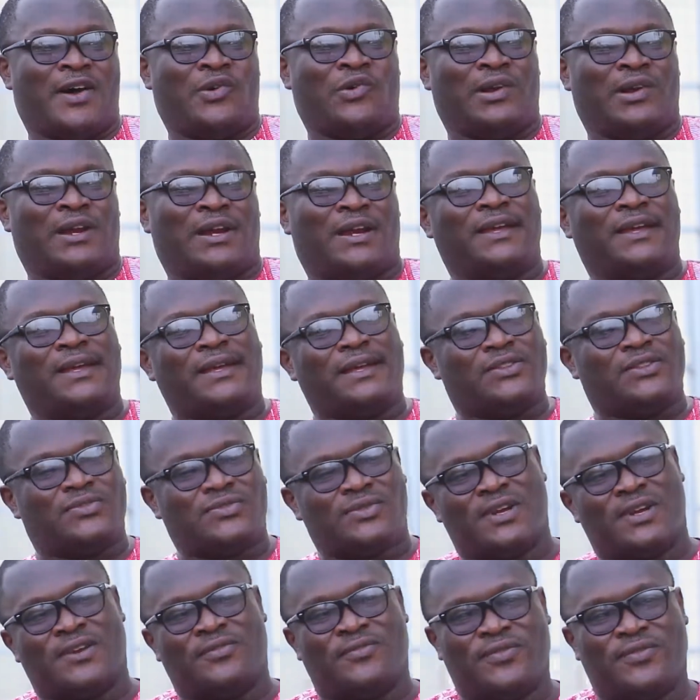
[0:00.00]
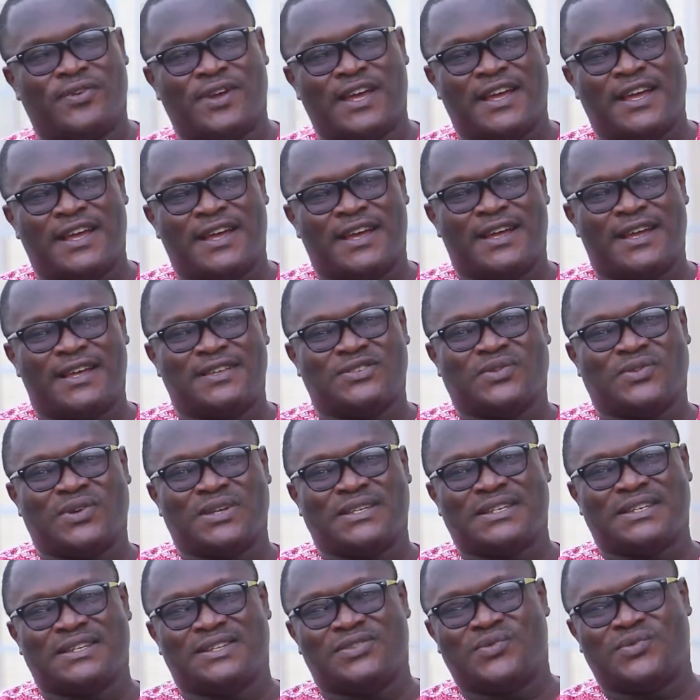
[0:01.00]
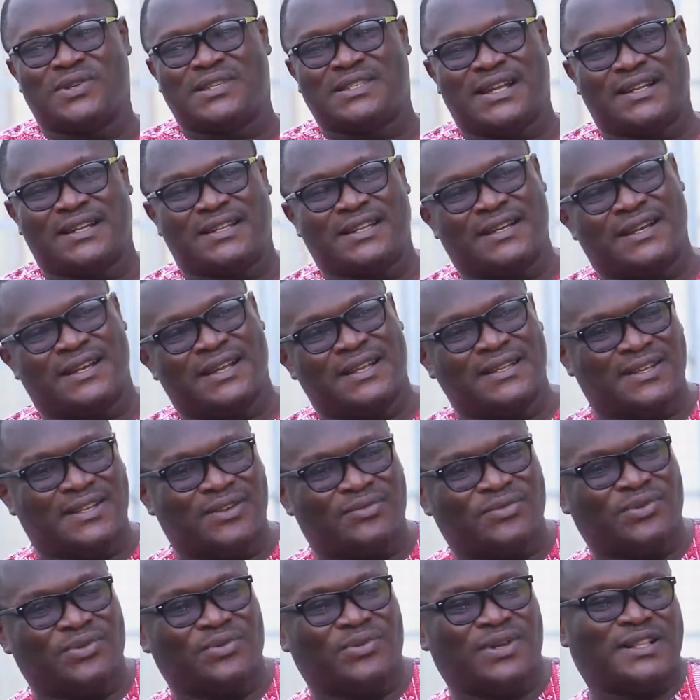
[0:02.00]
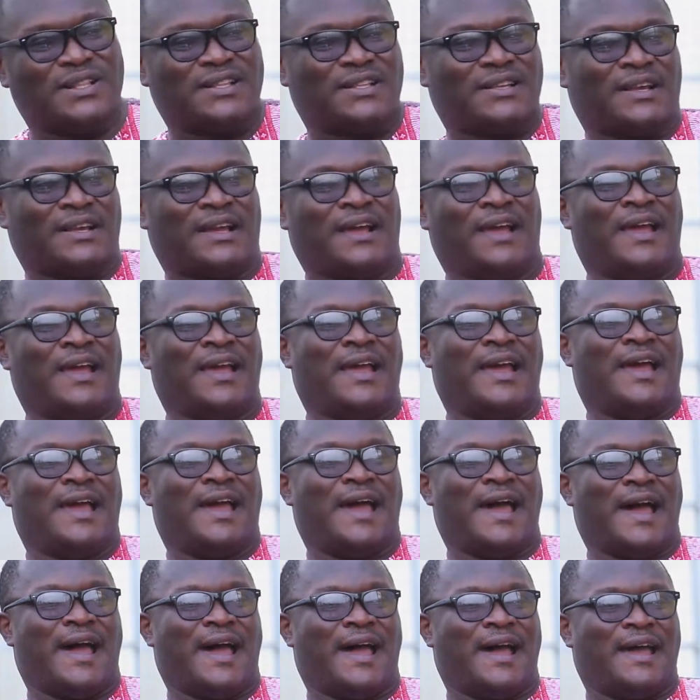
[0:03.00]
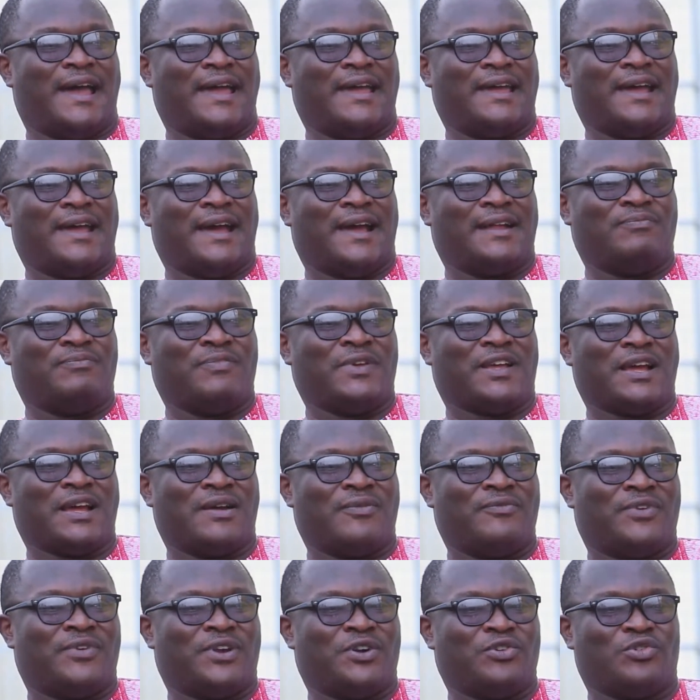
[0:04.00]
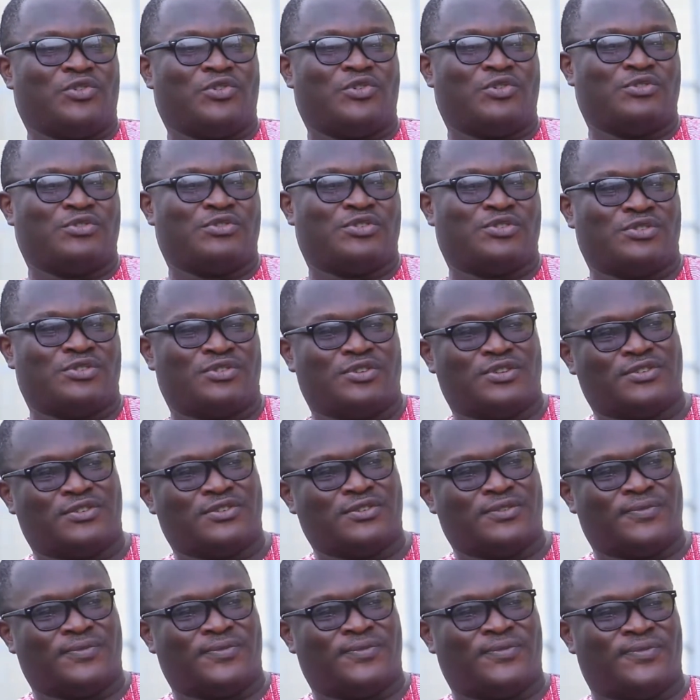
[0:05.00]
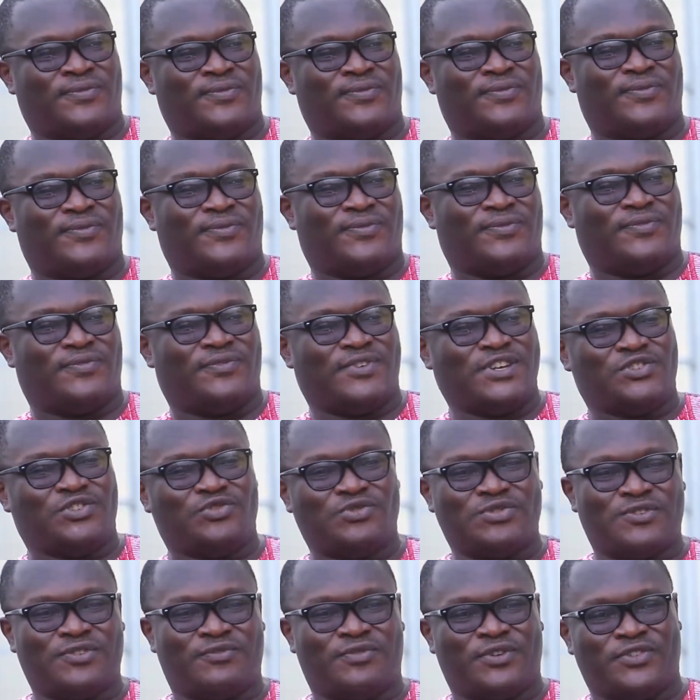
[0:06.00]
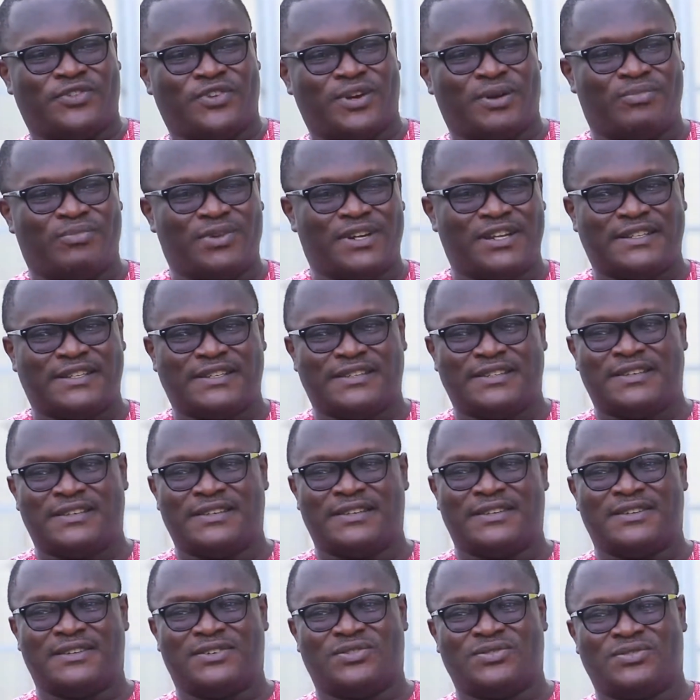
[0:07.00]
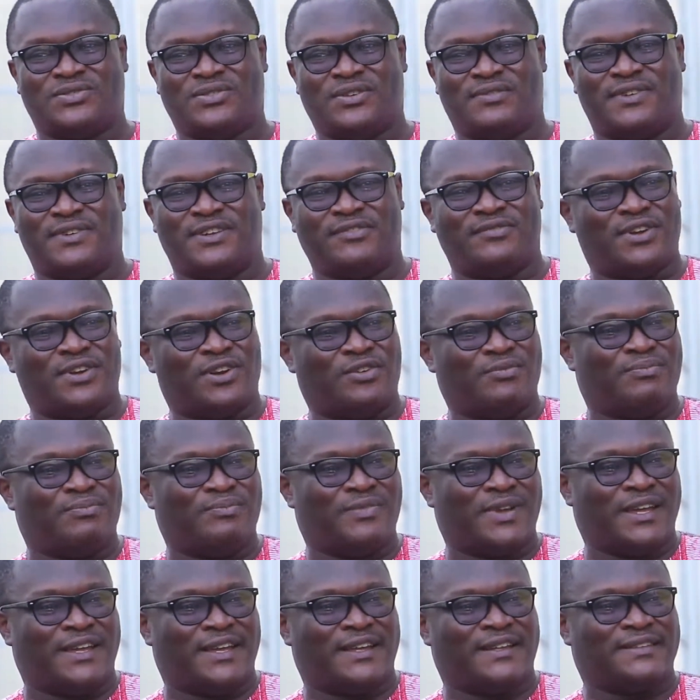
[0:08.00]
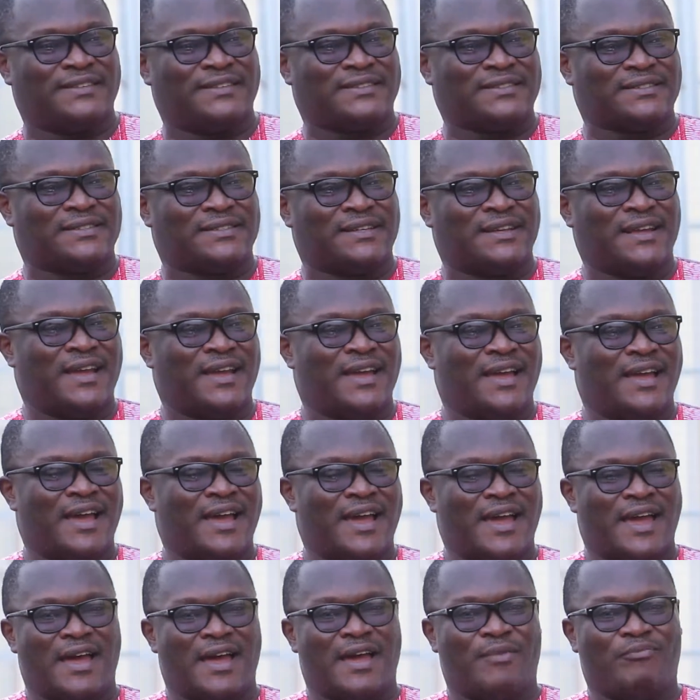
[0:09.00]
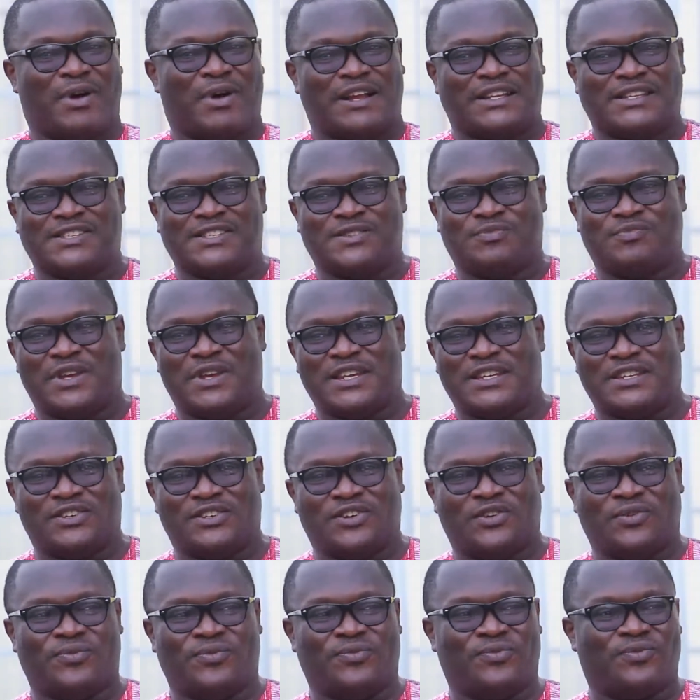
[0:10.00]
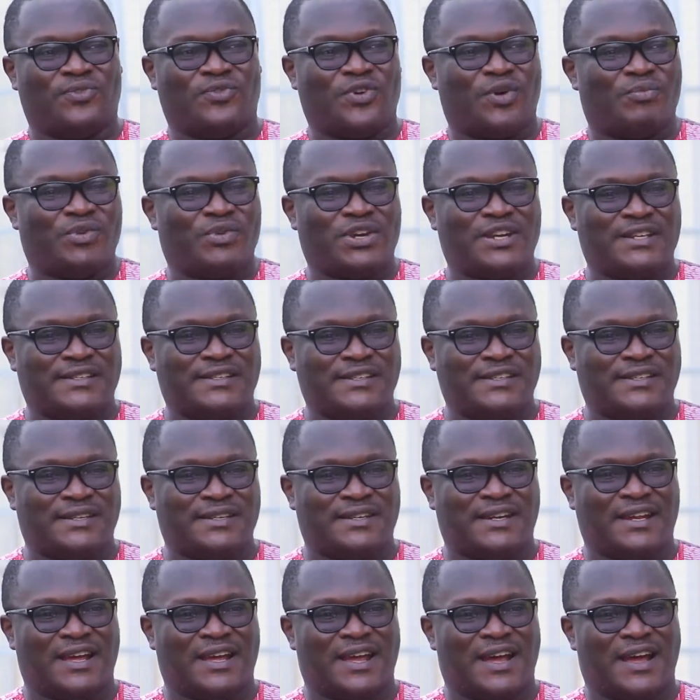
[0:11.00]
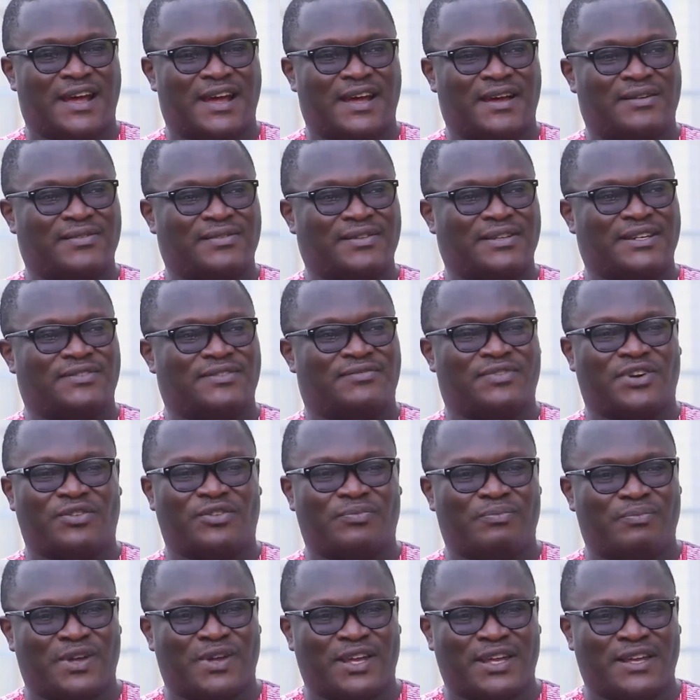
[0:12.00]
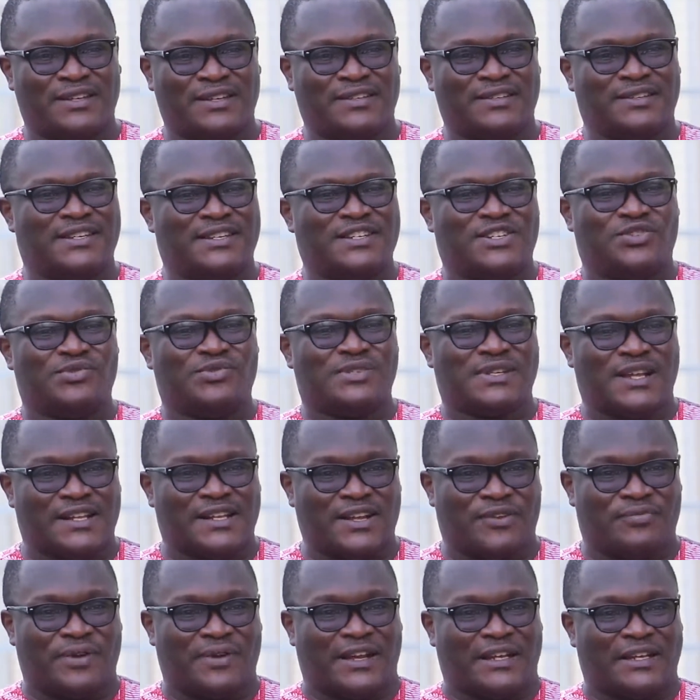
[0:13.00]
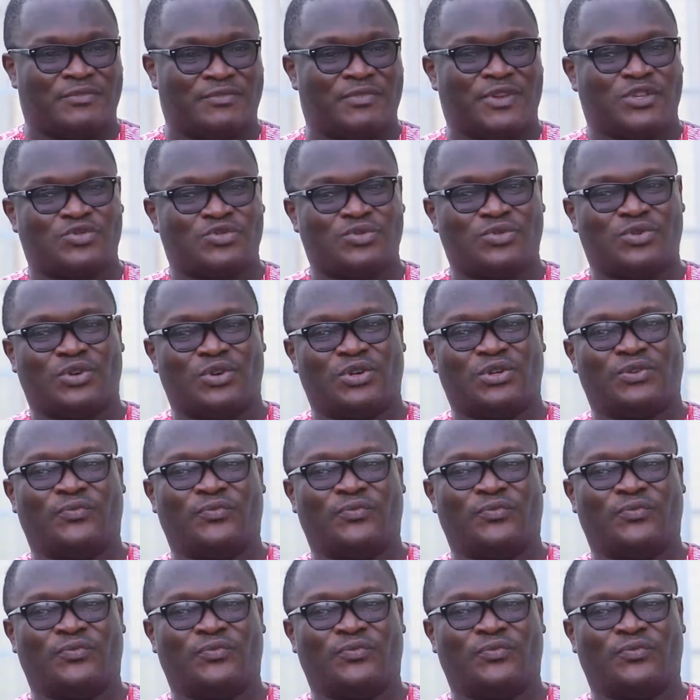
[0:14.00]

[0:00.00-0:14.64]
will link it to the first question we started the interview with. I had become very conscious of issues of vulnerability, issues of development, participation of communities in development, in issues that affect them and so on.